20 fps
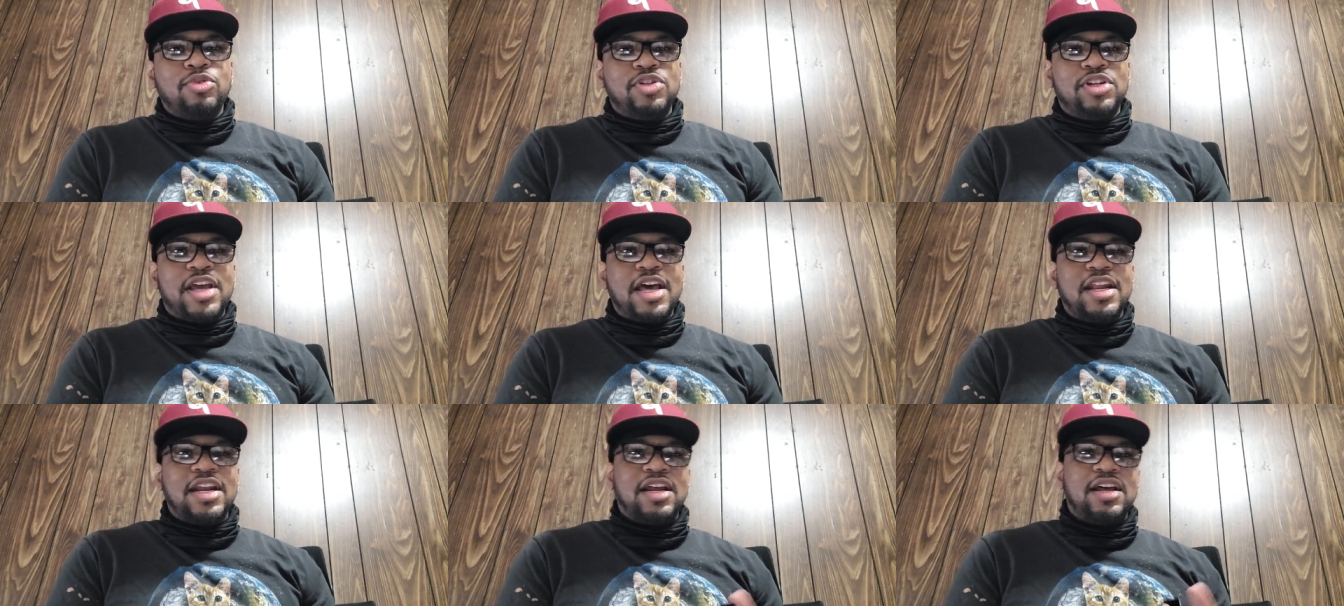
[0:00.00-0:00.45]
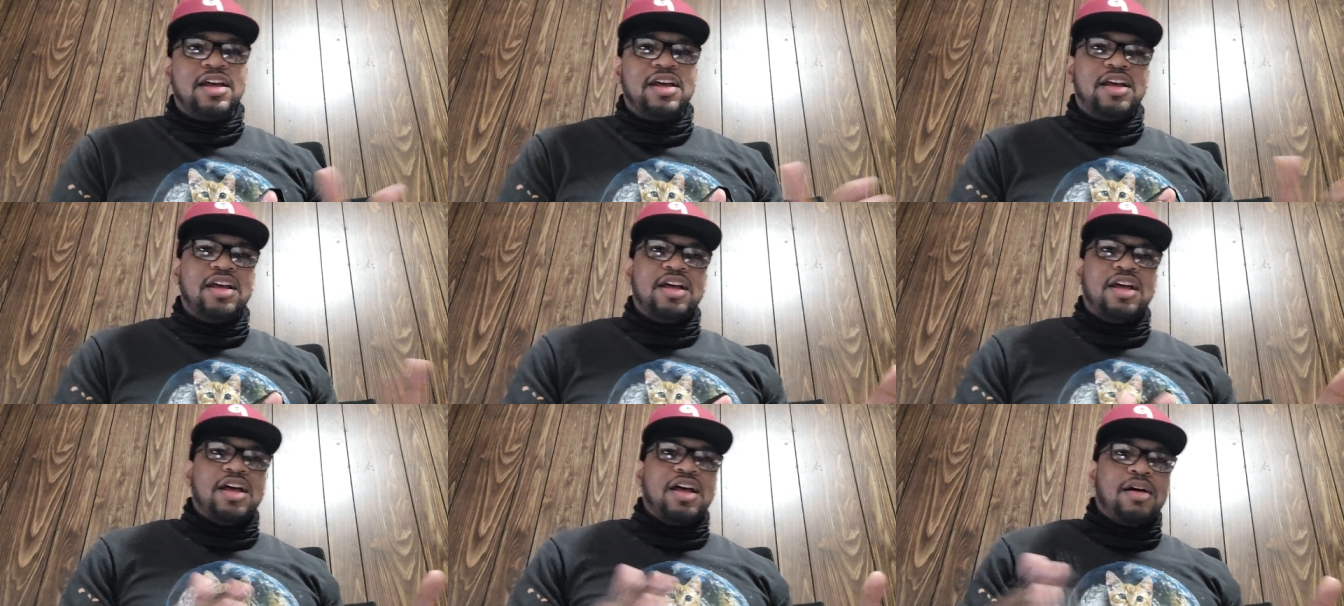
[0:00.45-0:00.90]
You gotta
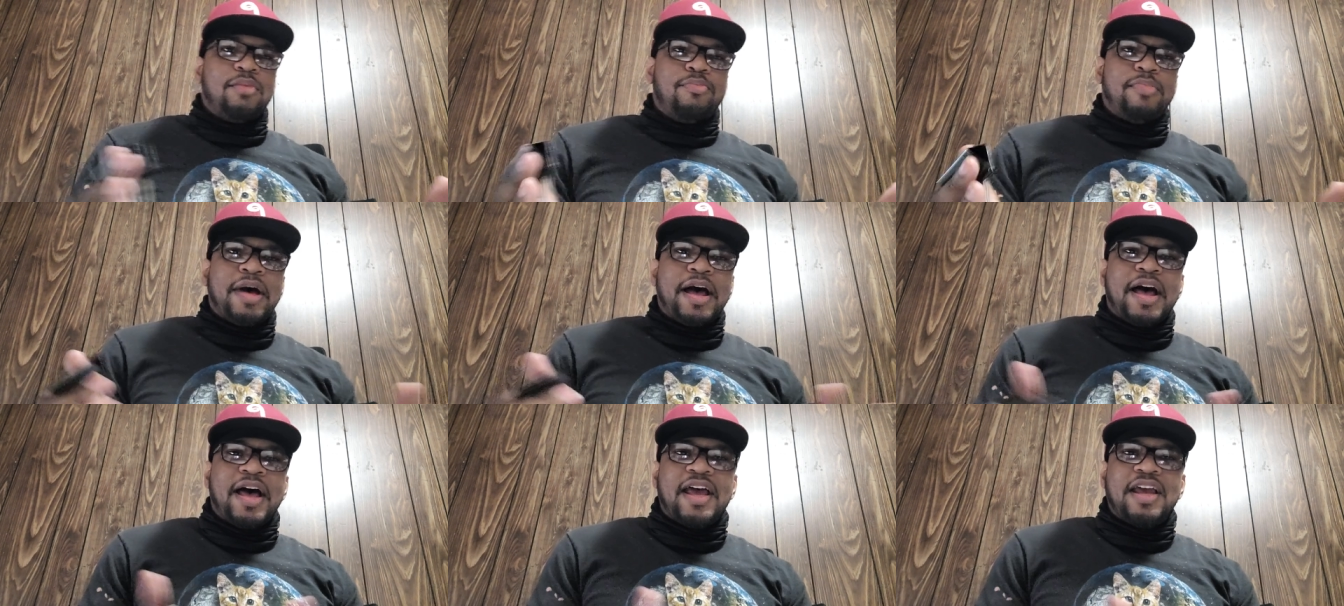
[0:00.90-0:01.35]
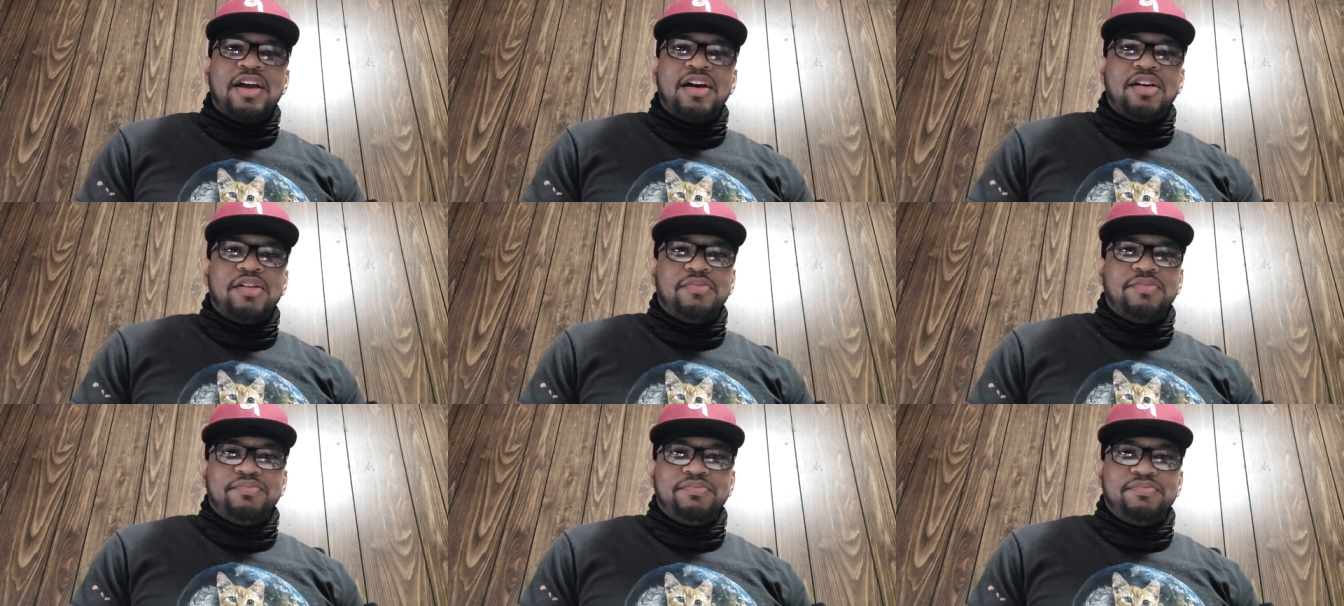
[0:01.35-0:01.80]
buy
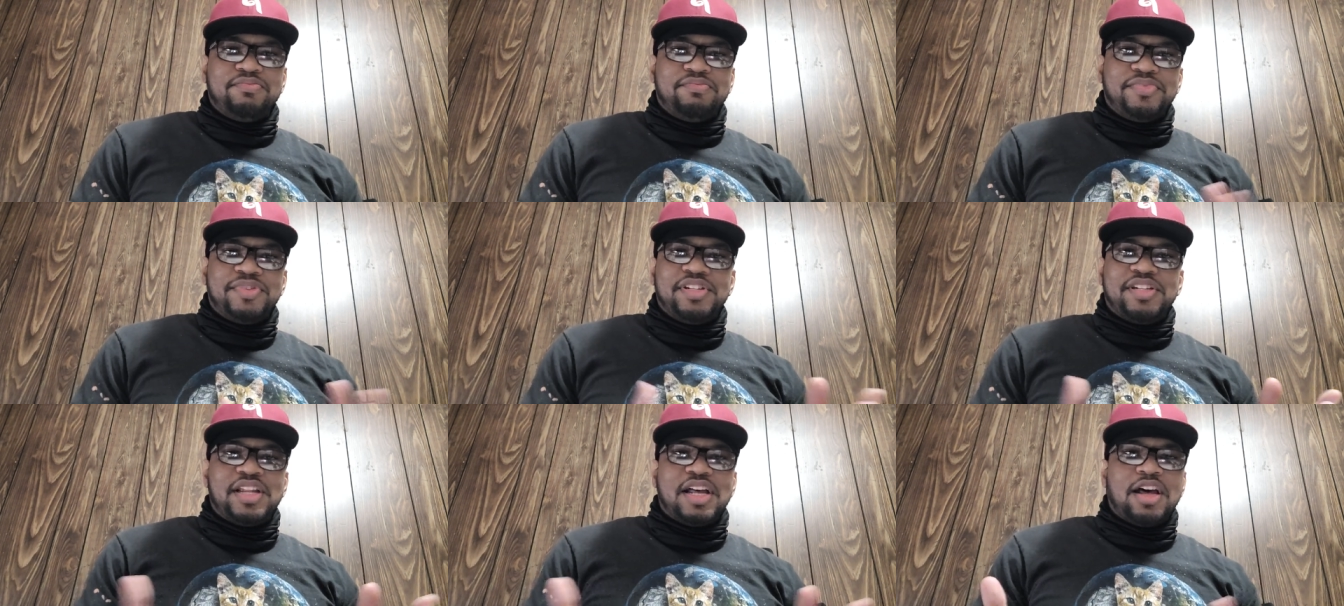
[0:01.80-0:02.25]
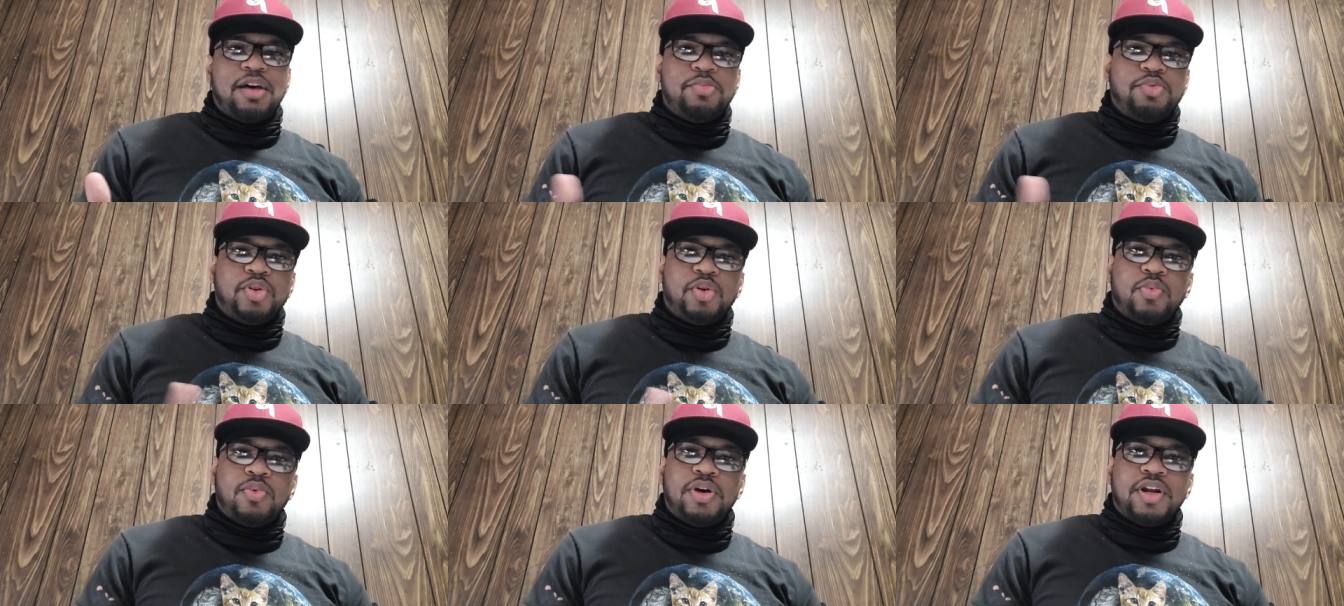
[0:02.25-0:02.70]
um
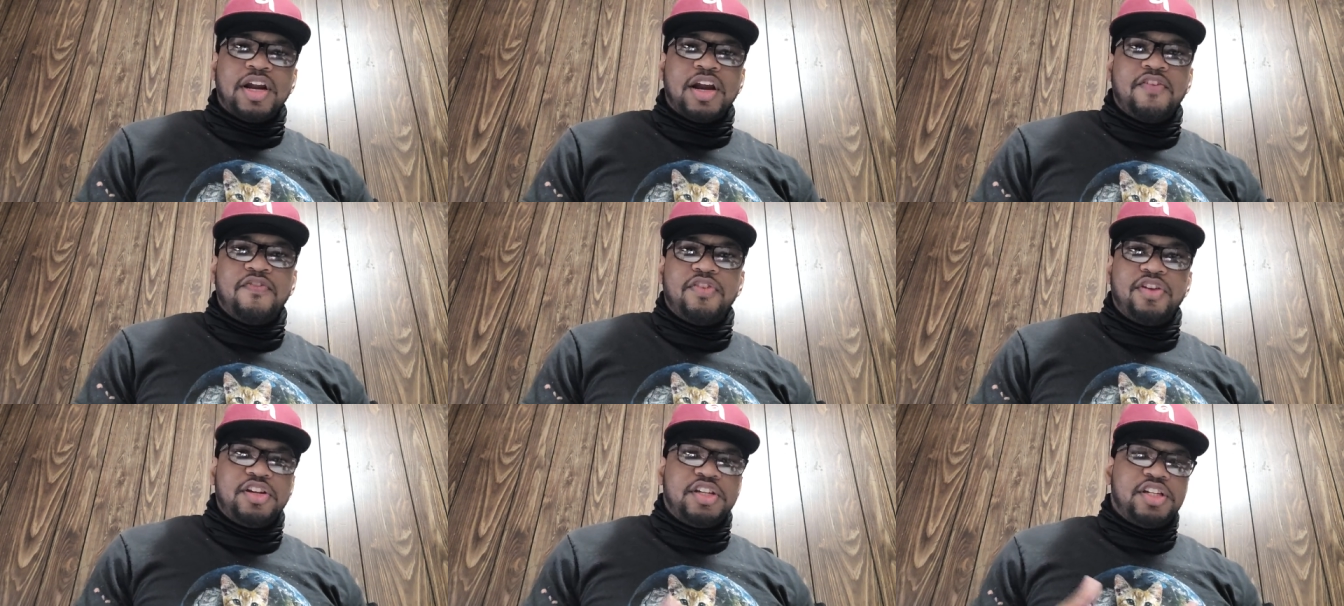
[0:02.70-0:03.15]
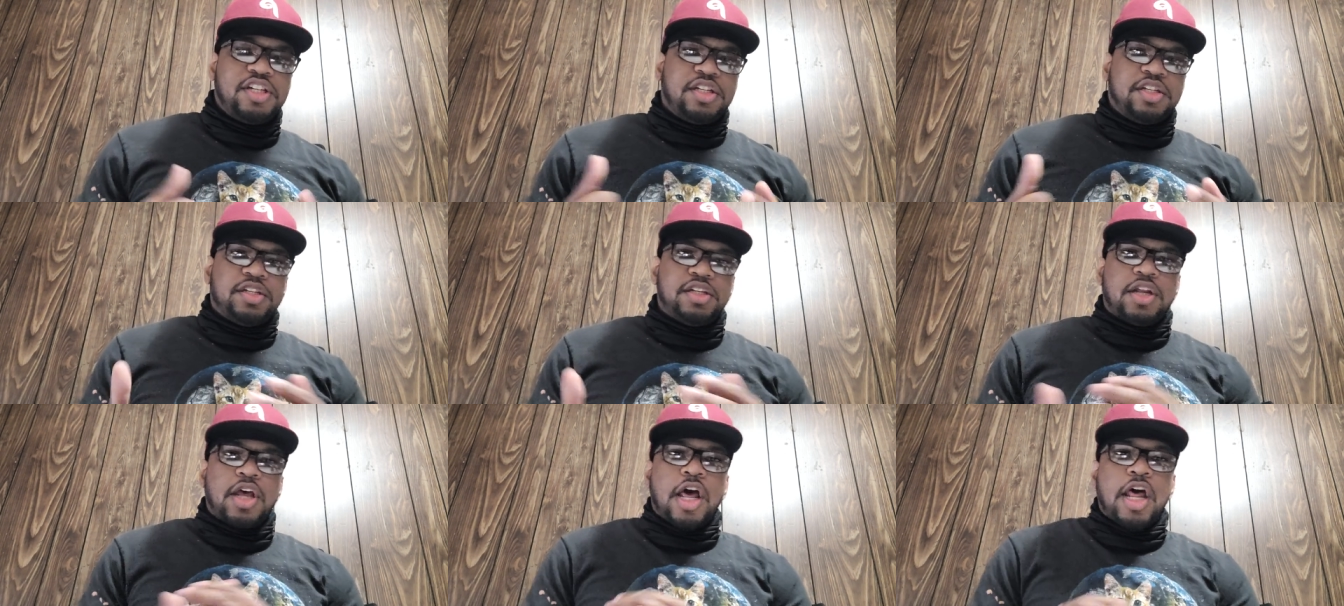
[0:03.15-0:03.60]
stubs or whatever it's
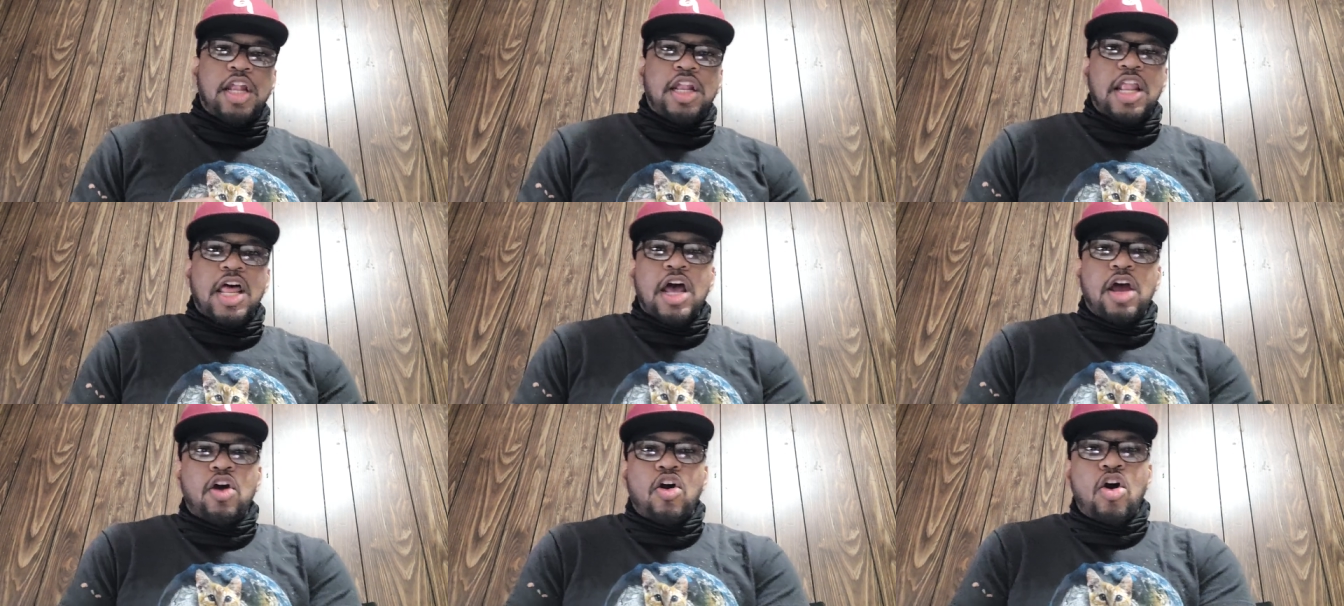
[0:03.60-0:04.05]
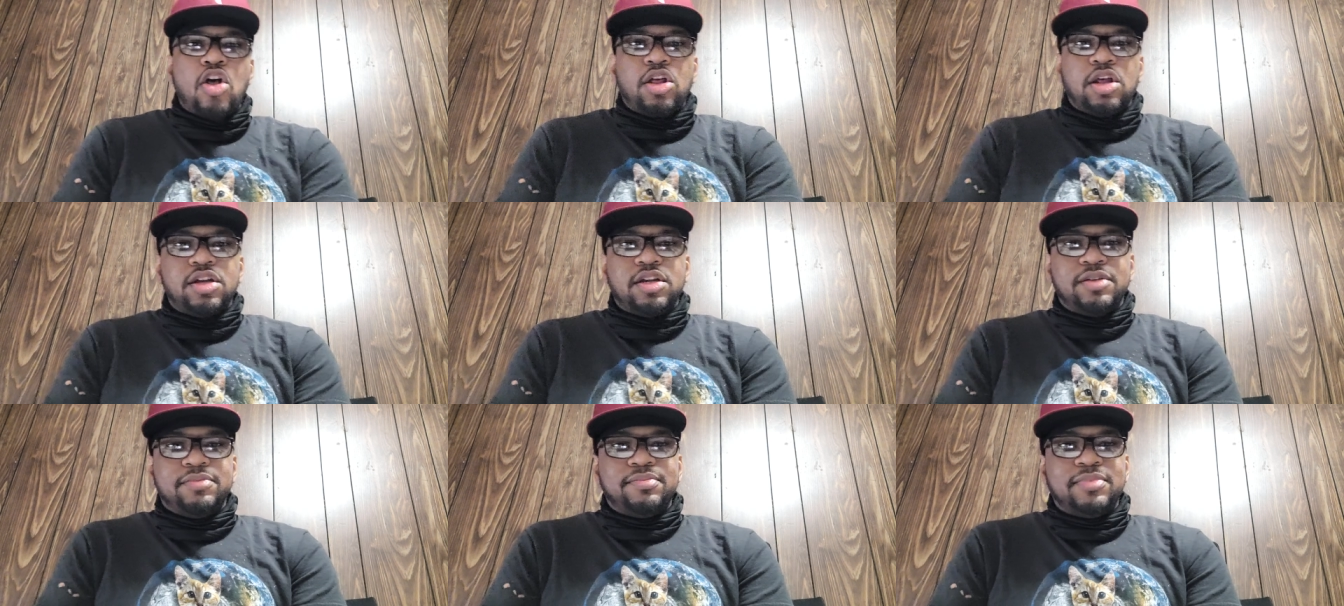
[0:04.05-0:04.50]
an unlock all
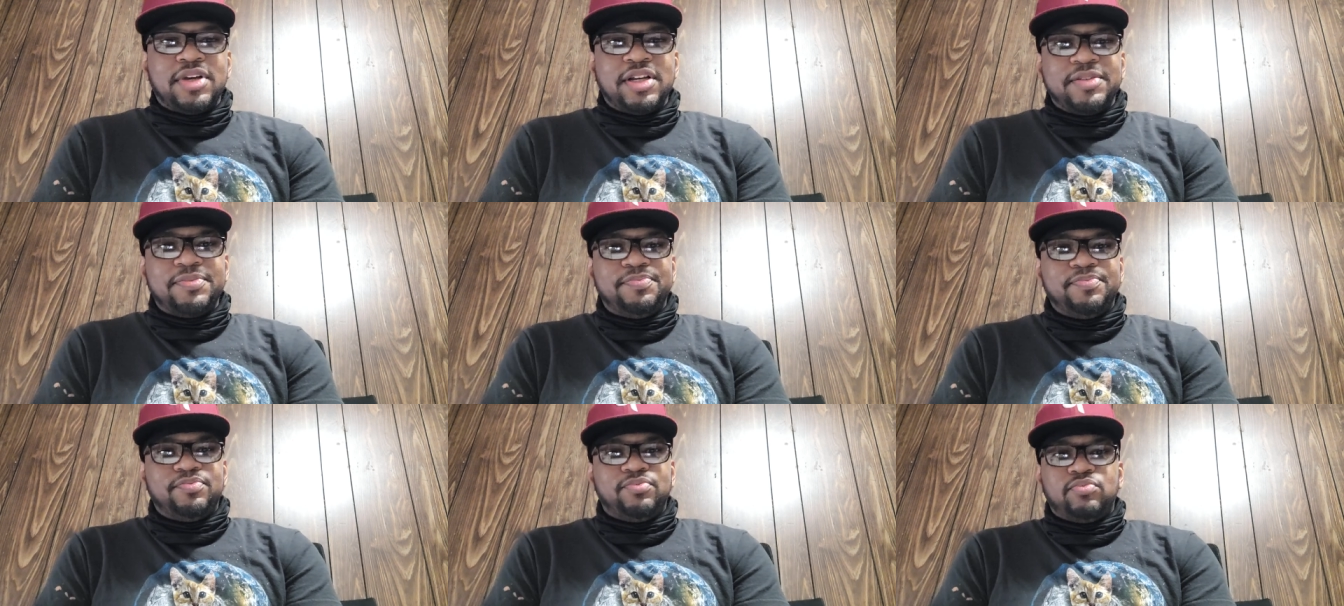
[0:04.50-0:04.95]
of them. But